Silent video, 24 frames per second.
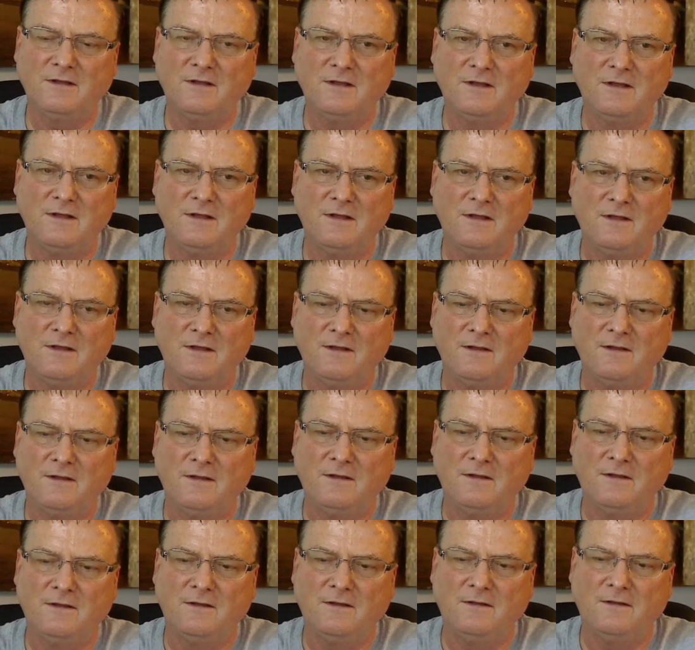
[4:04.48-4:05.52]

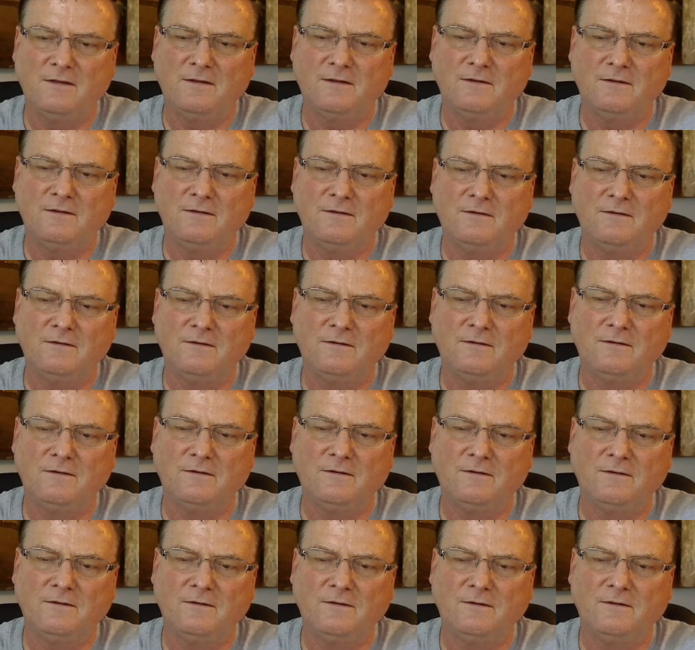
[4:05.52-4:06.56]

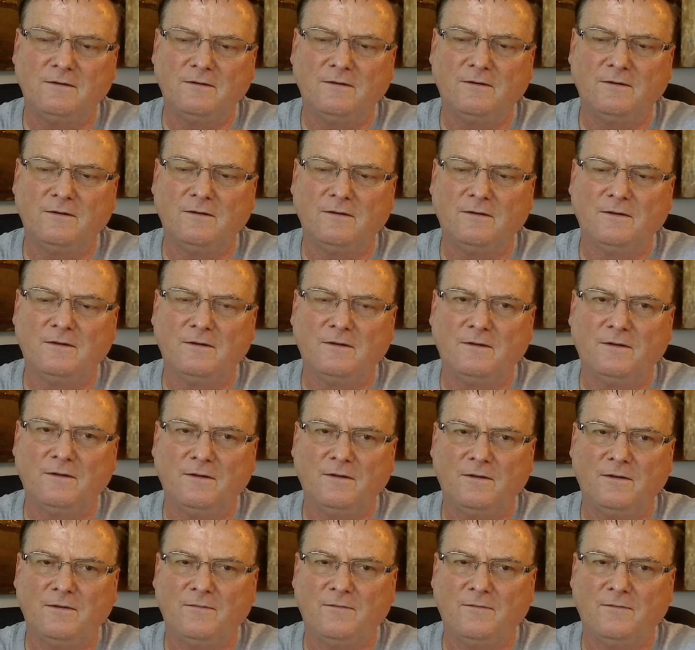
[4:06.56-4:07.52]
Nobody speaks.